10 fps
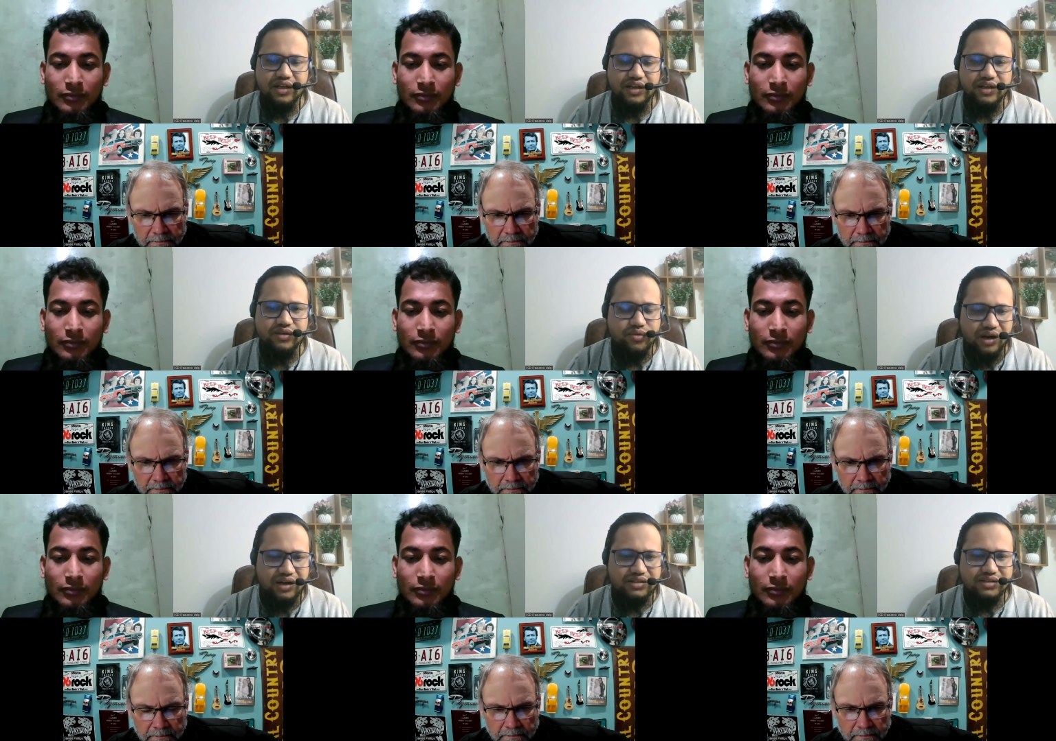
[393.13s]
Speaker 1: it
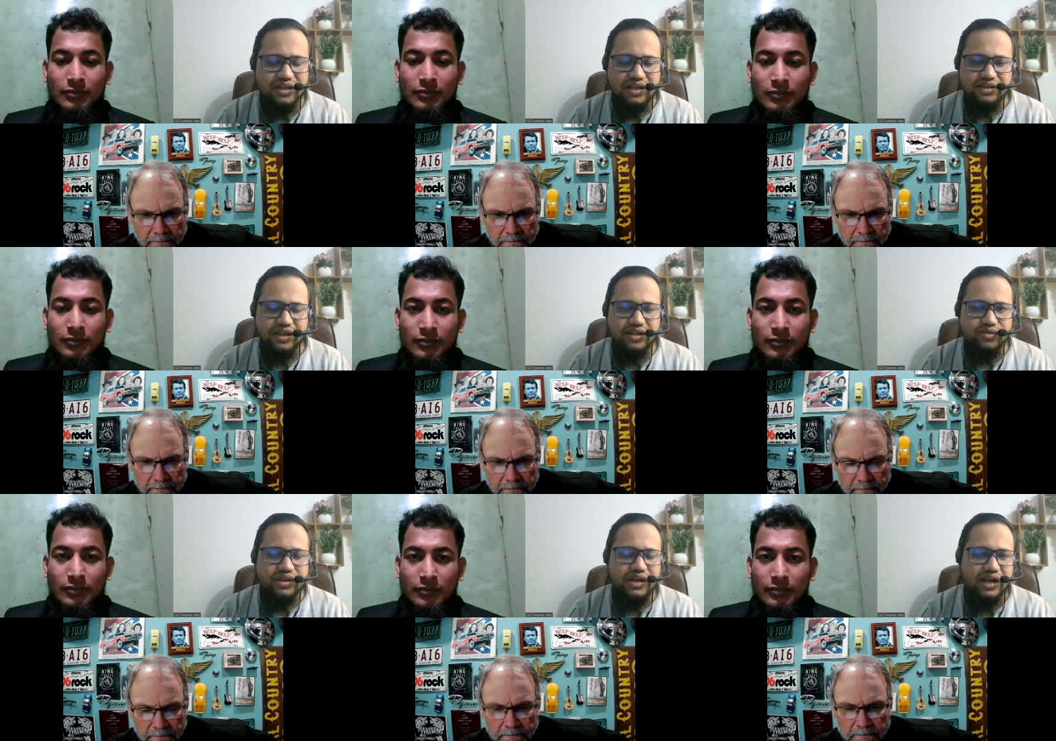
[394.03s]
works, then you
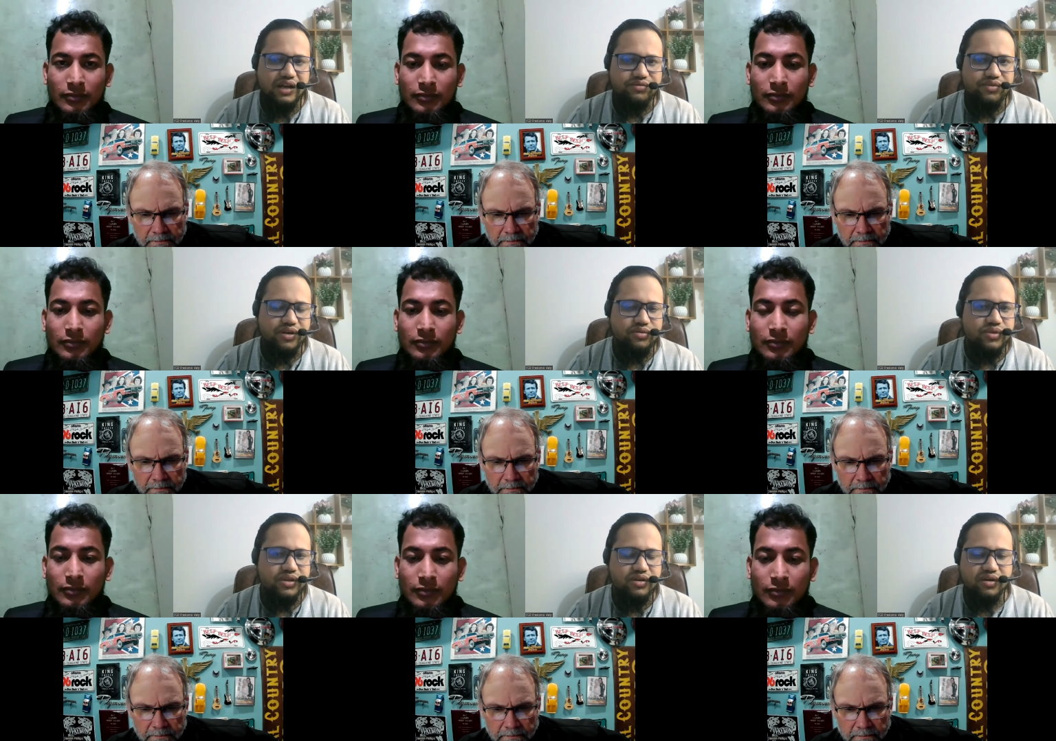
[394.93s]
can hire for a
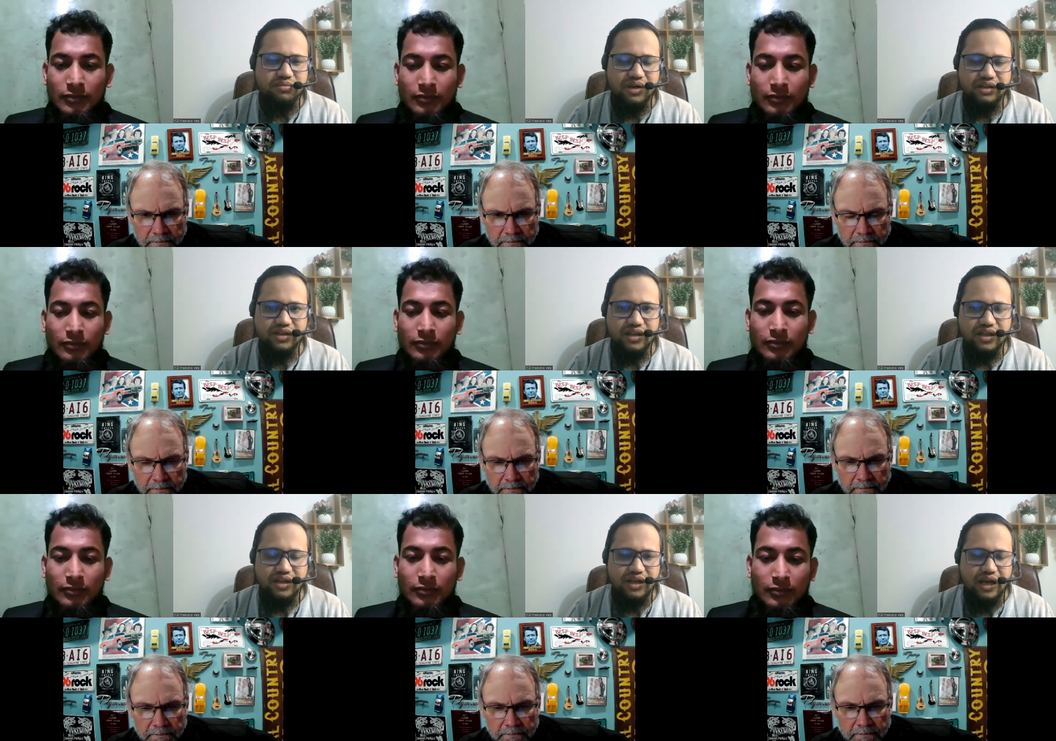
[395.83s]
week or month.
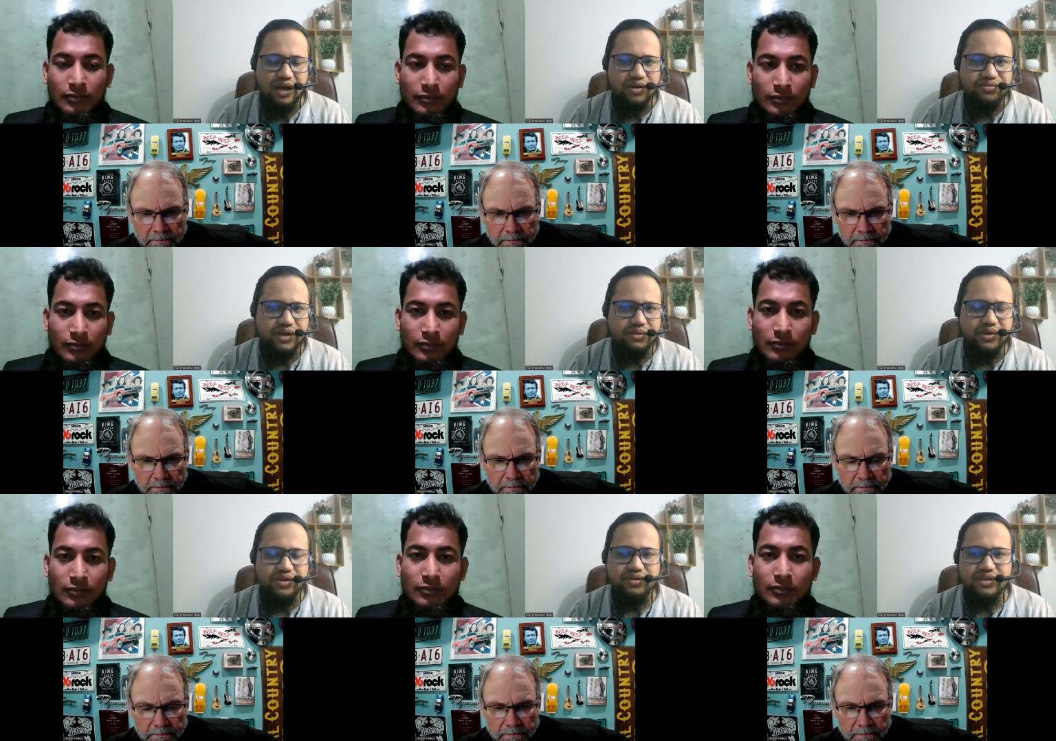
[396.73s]
Our per
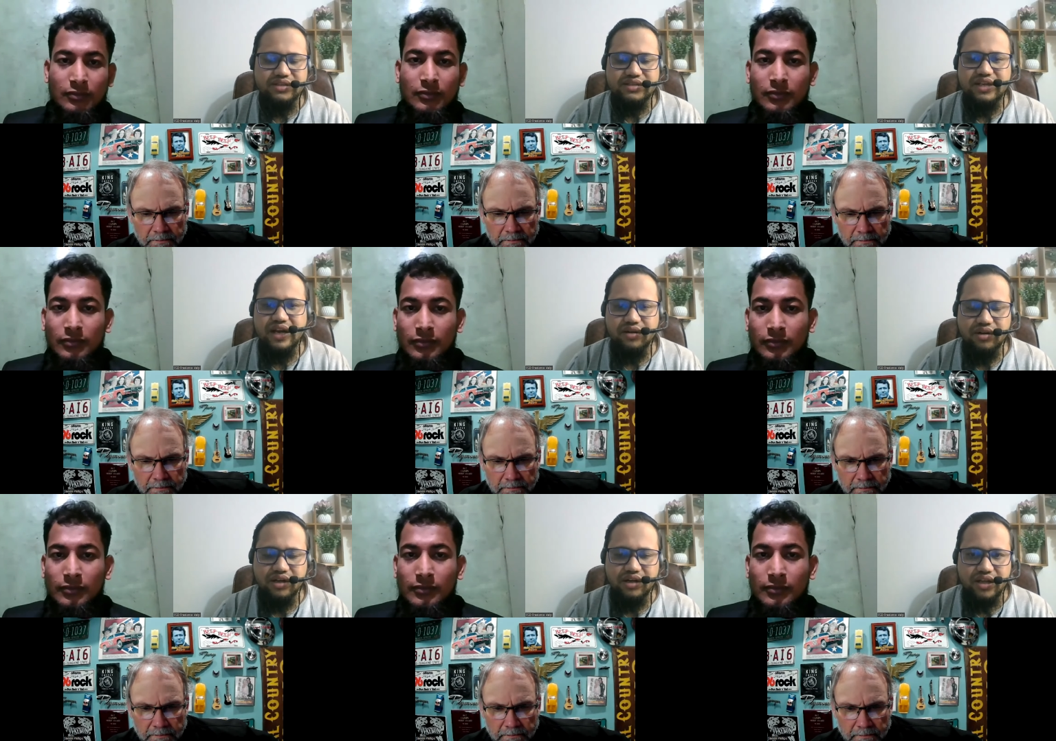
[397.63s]
video is
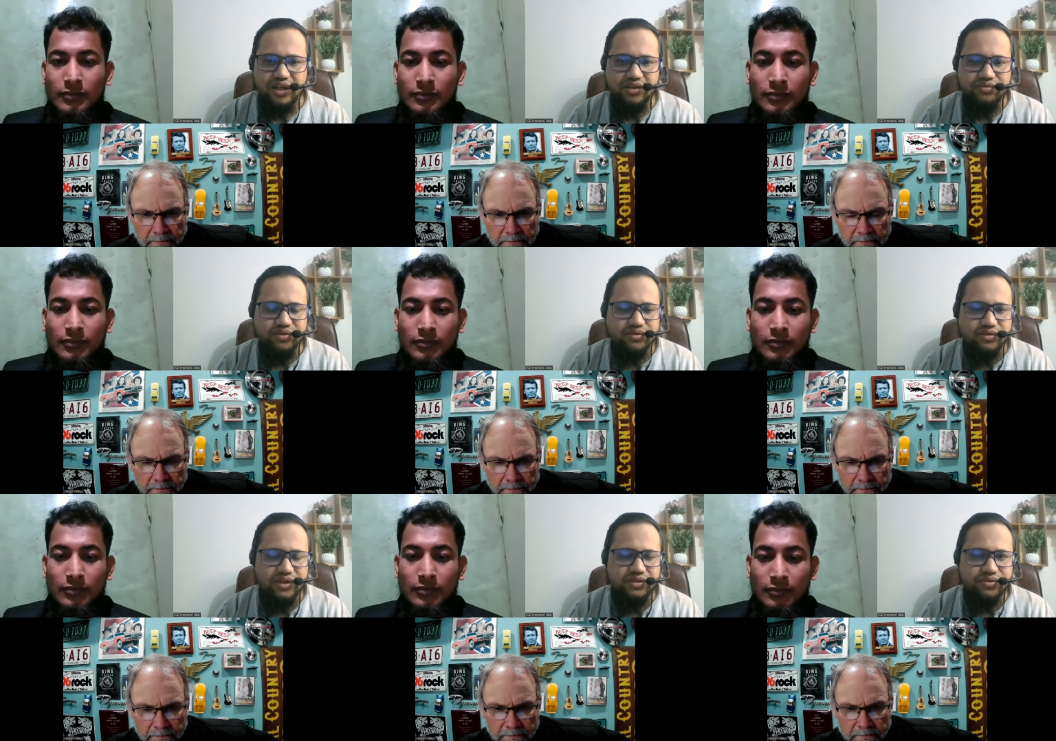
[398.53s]
$10. If
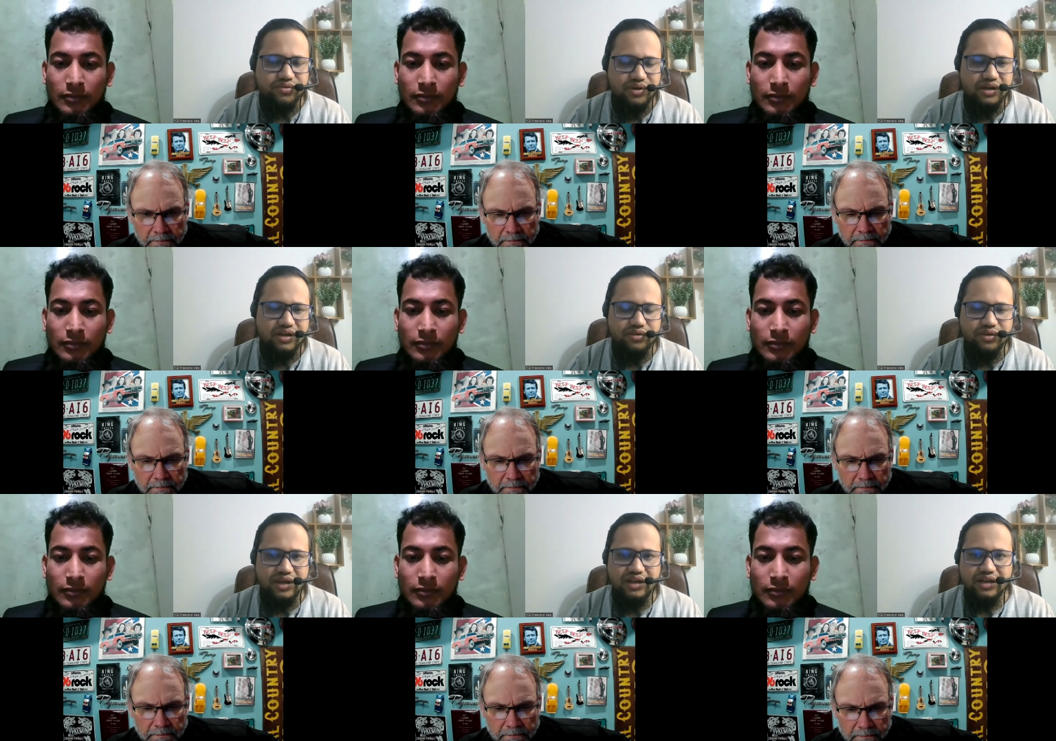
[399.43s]
you want, you
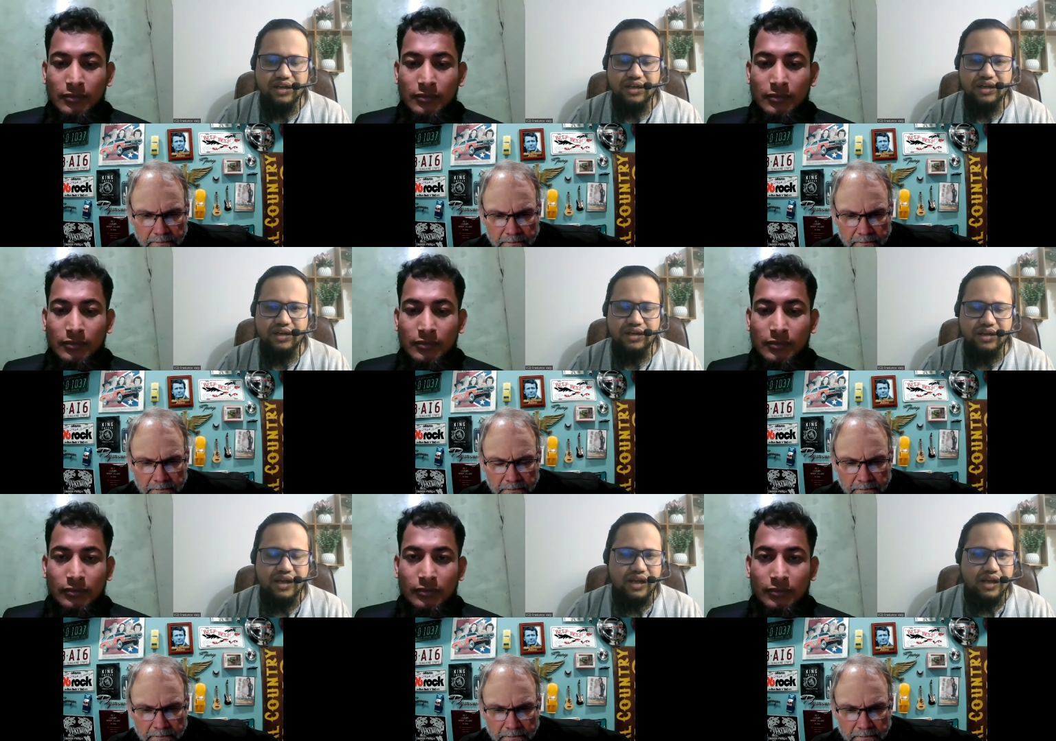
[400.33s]
can
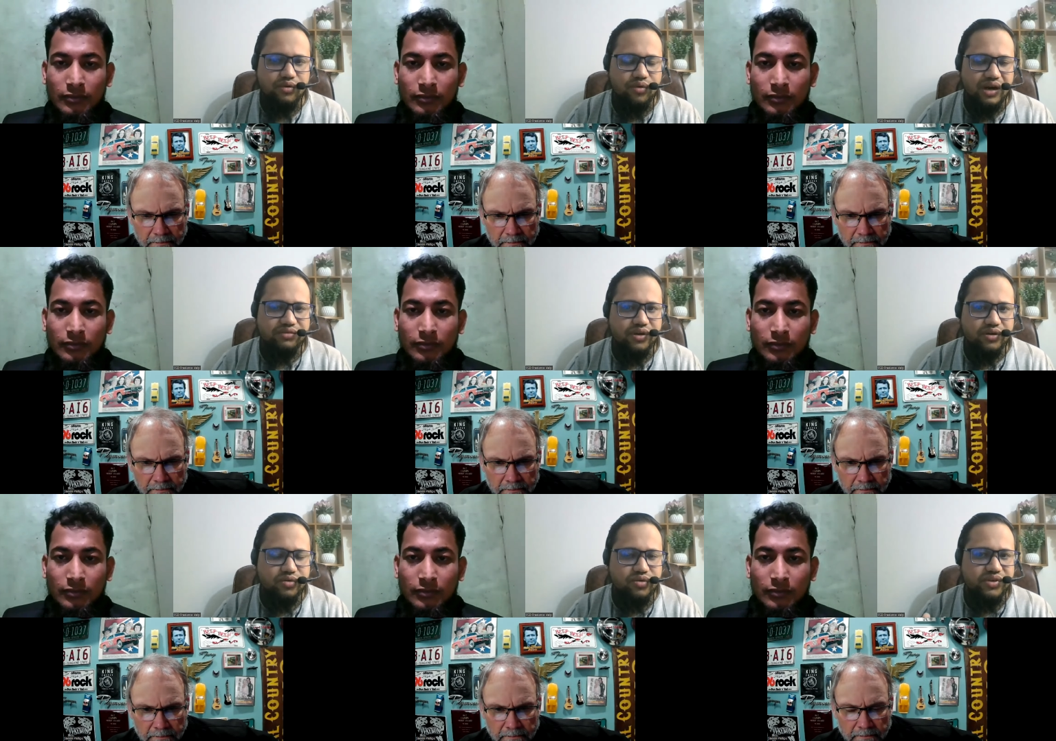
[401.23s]
work for
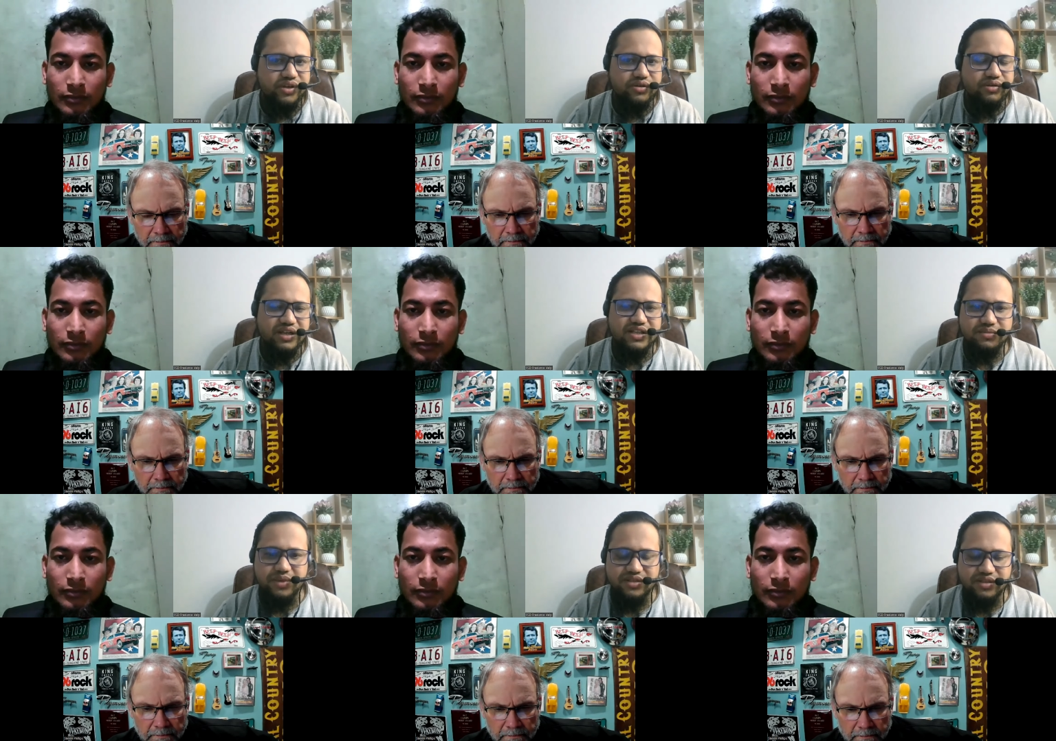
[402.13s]
two video
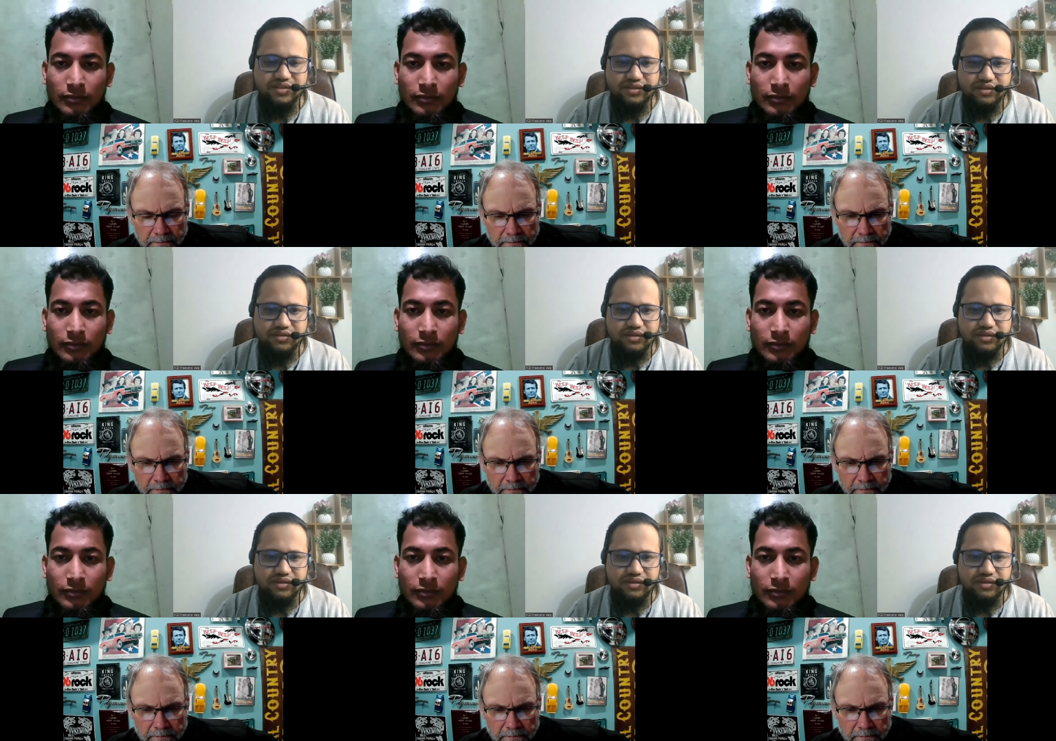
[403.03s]
test basis.